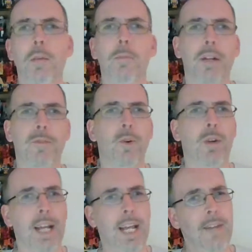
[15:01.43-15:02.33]
But if
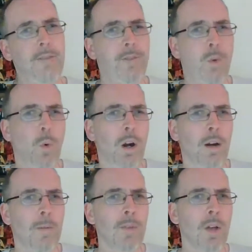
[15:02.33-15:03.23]
you're in
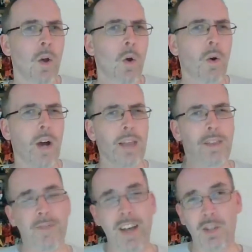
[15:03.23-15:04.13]
for or on
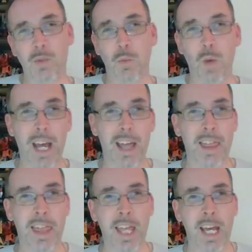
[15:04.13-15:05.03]
the fence with
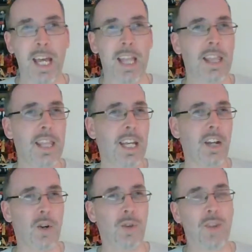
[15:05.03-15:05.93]

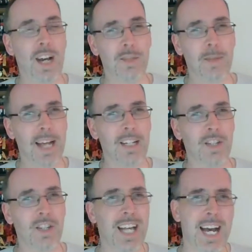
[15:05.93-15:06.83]
the Earthrise
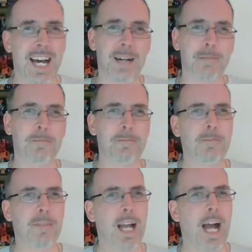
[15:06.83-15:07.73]
Magnus,
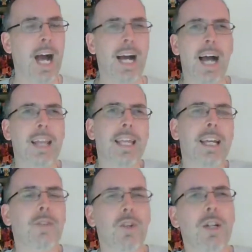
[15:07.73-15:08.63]
I
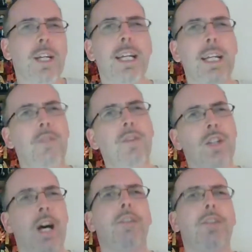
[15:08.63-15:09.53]
think if you're going to get it,
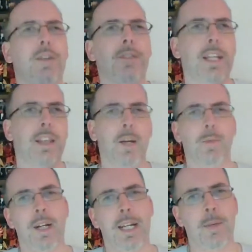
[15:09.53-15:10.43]
resolve yourself to get the
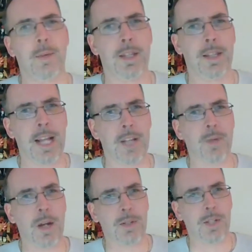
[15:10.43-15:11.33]
upgrade kit with it. That's
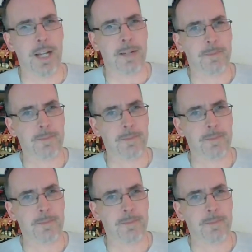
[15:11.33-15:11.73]
what I would say.